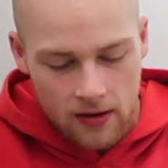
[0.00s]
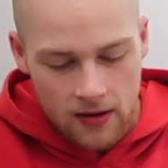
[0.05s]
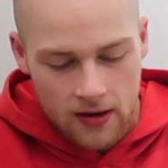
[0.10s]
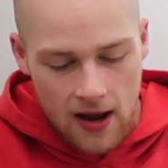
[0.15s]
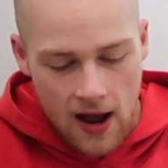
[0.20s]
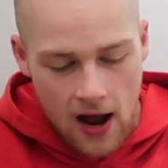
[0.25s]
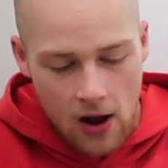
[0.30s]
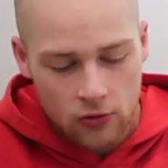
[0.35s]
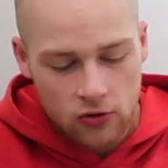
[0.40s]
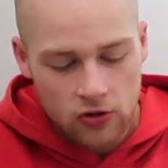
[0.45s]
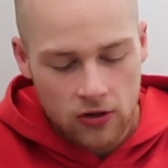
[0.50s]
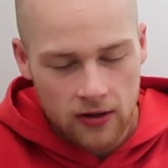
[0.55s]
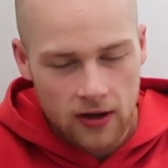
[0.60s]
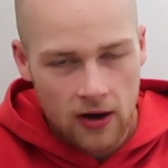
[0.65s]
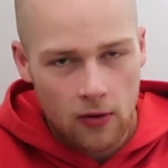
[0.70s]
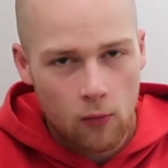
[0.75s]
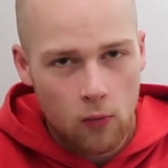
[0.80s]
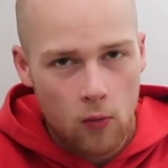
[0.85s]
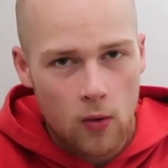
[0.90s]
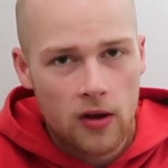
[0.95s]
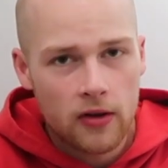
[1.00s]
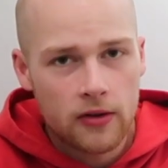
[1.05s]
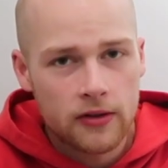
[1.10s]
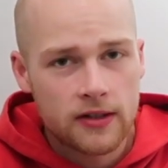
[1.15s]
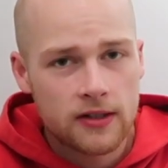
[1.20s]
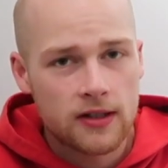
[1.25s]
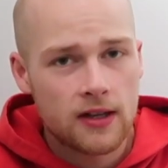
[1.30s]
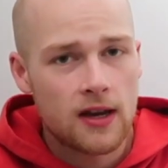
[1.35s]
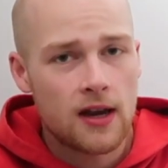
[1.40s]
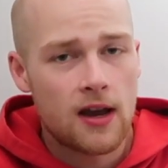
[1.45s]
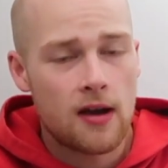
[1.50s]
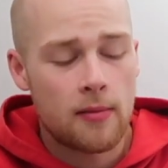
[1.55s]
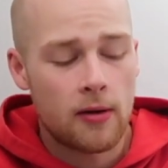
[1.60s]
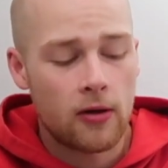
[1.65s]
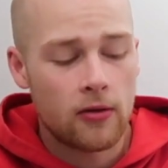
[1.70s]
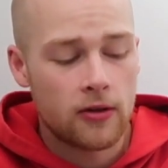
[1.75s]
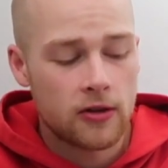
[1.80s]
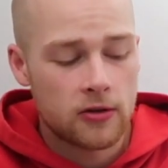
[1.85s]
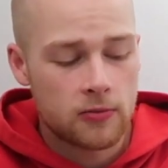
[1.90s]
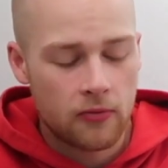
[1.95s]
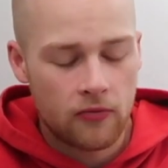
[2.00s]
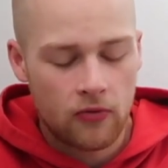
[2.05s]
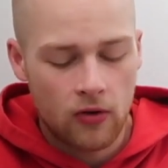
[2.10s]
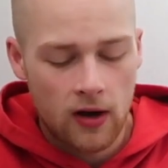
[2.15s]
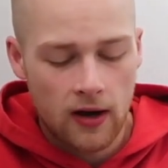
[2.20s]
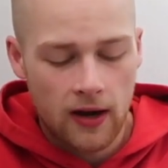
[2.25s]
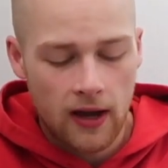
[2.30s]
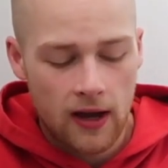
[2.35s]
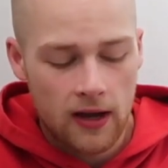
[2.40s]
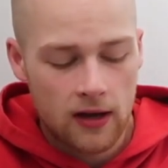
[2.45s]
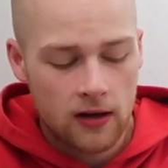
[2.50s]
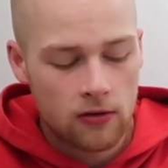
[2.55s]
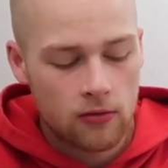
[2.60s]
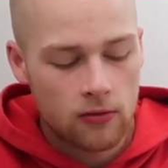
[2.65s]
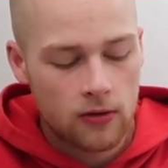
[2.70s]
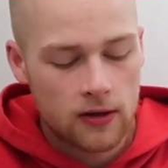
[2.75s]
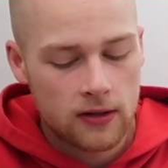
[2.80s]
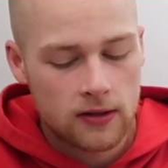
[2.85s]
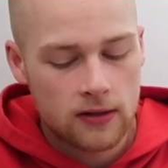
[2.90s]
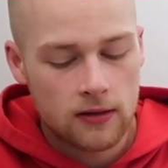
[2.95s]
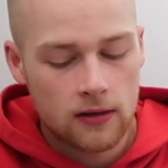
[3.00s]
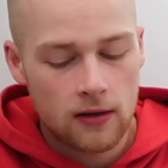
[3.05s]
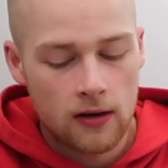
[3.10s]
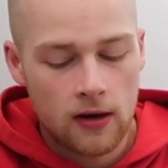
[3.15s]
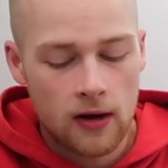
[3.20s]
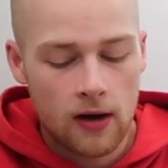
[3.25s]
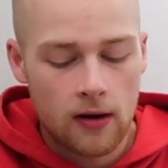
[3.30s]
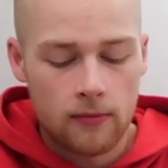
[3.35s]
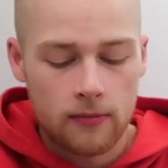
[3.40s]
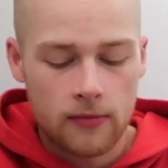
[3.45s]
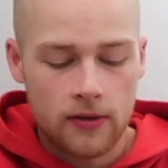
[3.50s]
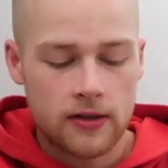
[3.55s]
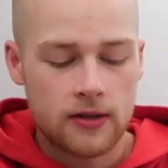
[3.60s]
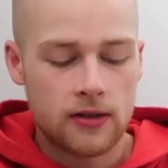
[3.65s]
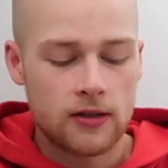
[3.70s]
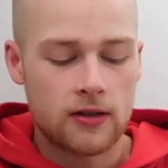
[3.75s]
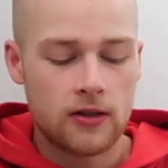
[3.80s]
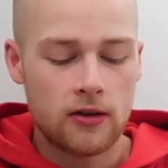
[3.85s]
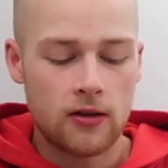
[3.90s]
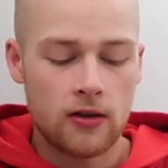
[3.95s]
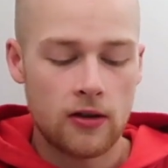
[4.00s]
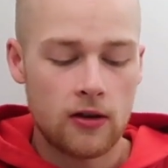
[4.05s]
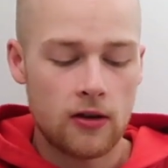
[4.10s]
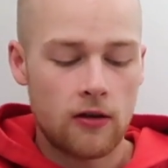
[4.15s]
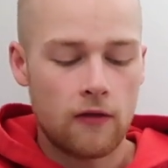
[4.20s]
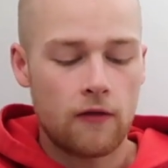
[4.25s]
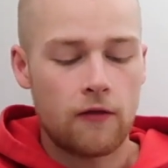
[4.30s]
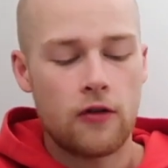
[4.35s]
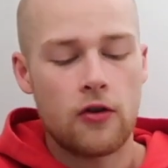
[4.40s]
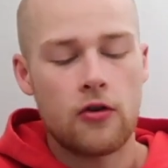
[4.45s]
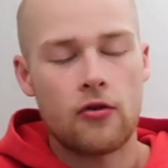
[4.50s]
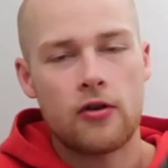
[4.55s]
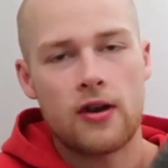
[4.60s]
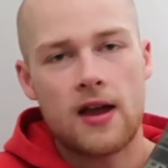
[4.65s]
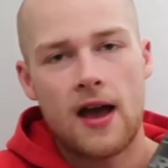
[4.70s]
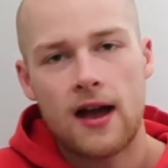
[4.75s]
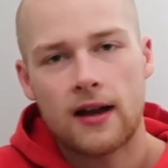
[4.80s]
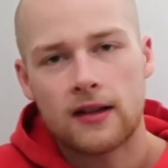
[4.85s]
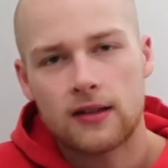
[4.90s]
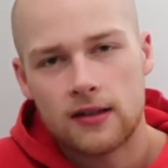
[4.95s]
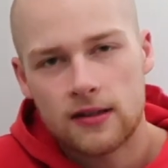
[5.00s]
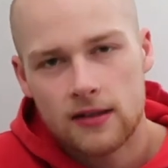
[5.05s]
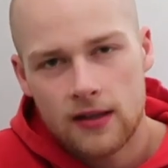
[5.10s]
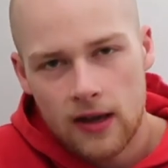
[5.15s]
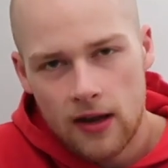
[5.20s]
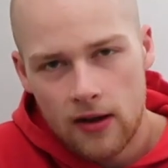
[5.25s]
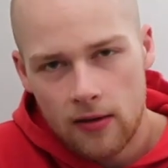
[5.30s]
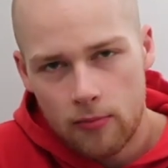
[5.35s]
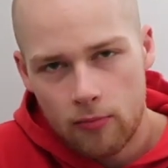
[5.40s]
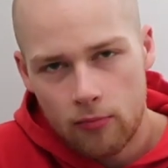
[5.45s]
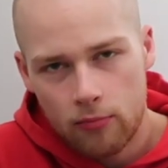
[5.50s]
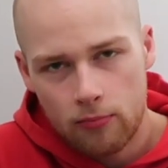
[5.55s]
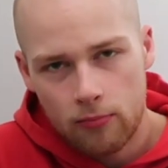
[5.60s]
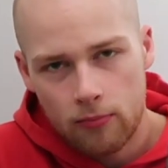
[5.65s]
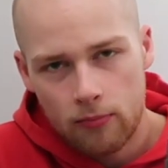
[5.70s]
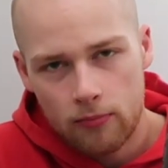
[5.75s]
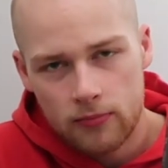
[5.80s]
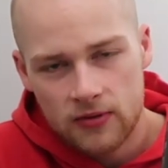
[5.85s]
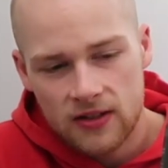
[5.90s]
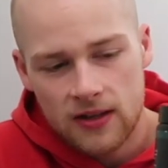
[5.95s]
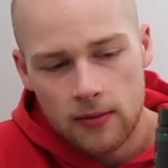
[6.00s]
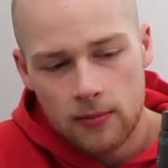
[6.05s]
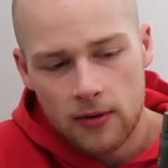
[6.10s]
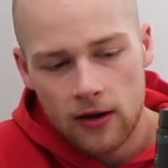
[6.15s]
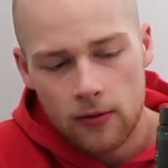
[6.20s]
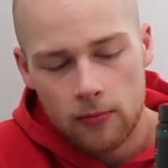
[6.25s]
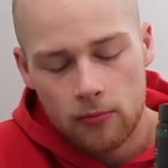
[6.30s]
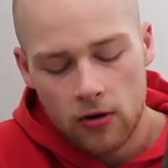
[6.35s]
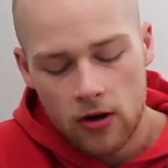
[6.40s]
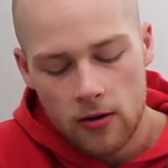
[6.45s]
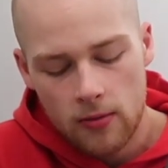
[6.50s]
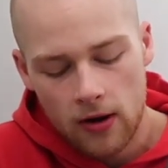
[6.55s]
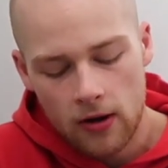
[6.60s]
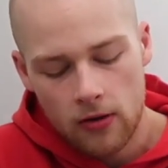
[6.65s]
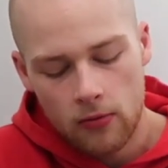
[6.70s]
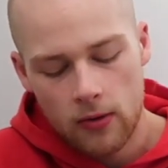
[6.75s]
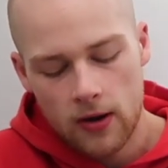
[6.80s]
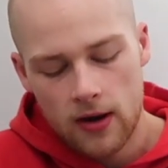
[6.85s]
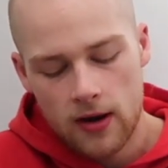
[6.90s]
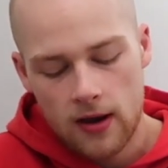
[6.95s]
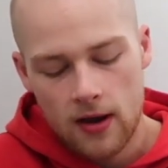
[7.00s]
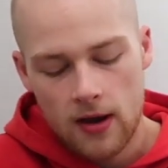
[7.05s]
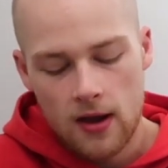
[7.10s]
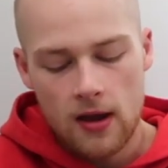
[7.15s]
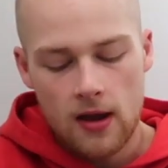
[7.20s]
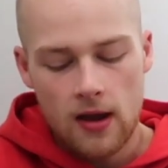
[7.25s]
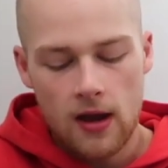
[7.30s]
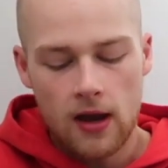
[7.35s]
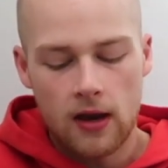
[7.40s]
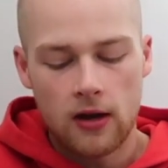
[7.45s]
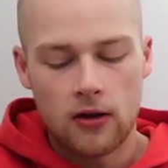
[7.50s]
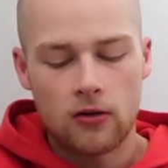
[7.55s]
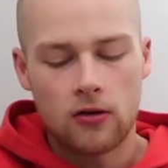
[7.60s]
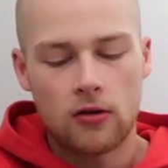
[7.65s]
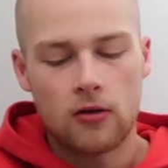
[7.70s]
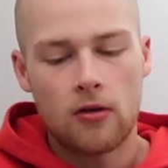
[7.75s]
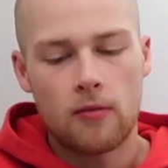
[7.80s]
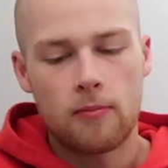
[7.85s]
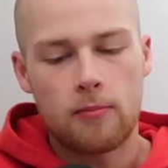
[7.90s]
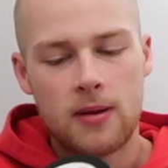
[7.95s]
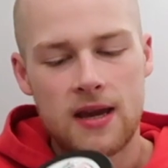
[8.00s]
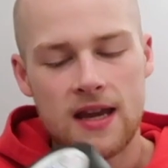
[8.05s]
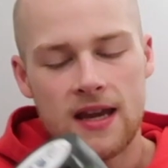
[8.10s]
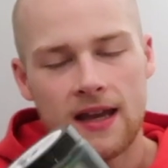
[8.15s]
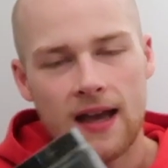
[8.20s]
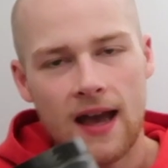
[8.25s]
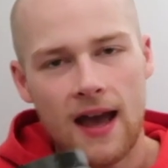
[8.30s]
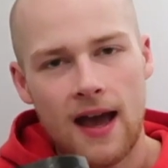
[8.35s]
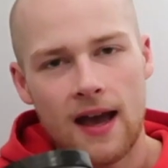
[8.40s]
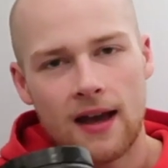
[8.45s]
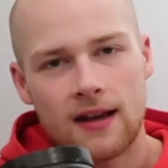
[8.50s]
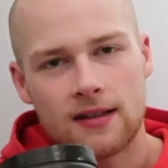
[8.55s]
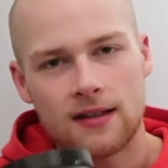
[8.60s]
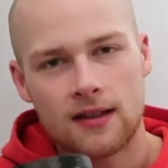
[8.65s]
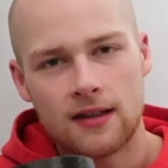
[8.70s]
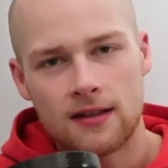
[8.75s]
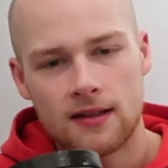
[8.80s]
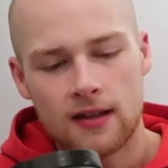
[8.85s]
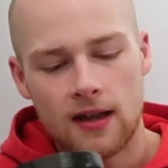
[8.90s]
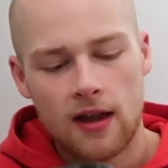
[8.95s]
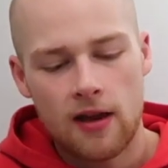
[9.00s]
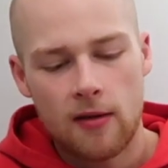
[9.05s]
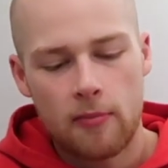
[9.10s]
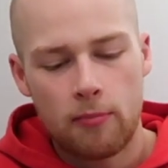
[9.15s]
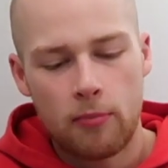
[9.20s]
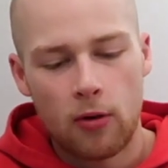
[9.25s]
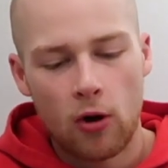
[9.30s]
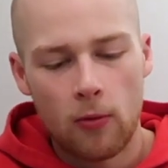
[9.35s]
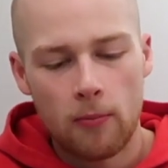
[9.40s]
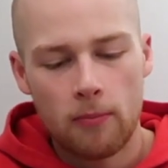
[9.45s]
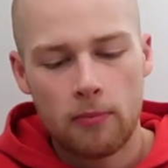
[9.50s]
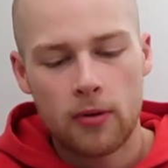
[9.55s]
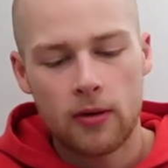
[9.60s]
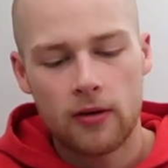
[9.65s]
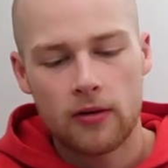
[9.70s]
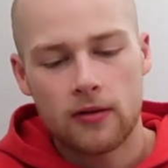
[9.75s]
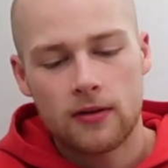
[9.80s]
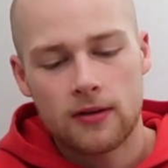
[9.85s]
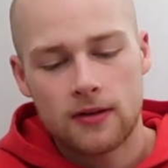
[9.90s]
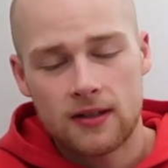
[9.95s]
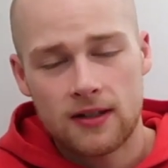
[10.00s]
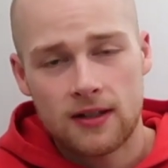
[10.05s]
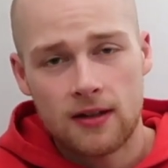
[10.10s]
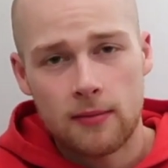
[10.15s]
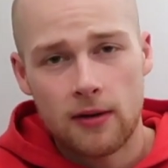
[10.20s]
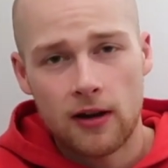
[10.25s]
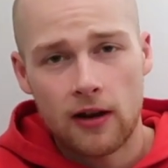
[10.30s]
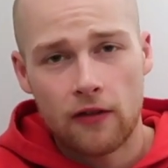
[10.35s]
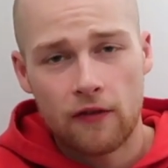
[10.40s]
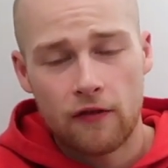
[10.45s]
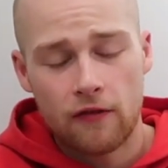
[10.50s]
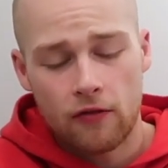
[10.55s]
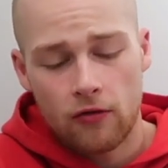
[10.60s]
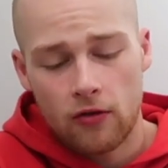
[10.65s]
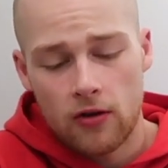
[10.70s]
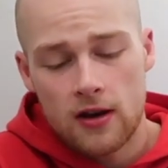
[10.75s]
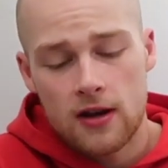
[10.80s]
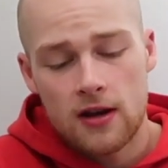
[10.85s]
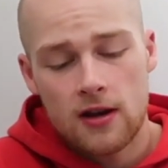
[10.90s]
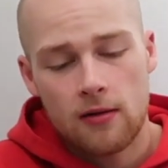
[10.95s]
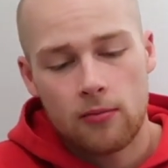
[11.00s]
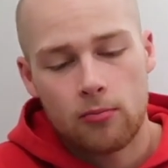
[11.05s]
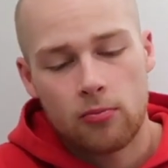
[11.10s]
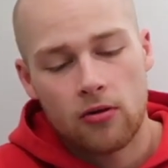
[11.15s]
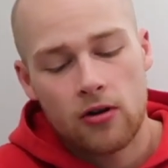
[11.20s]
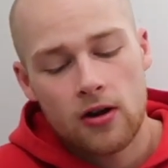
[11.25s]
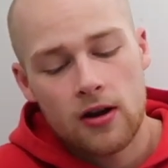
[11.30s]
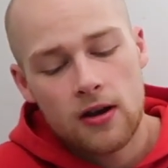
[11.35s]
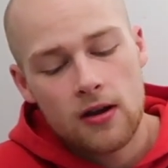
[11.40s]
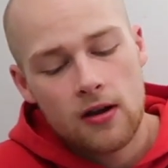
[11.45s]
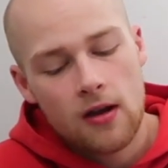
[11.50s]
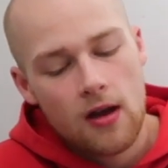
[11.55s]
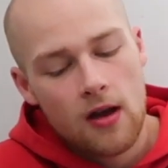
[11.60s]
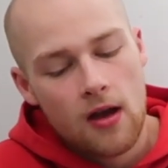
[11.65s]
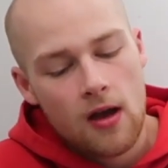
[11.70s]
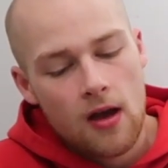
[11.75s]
Now something I will say about this before I get into it, this is the Fury X is their stimulant pre, by the way, and Peak X is their pump stimulant free pre.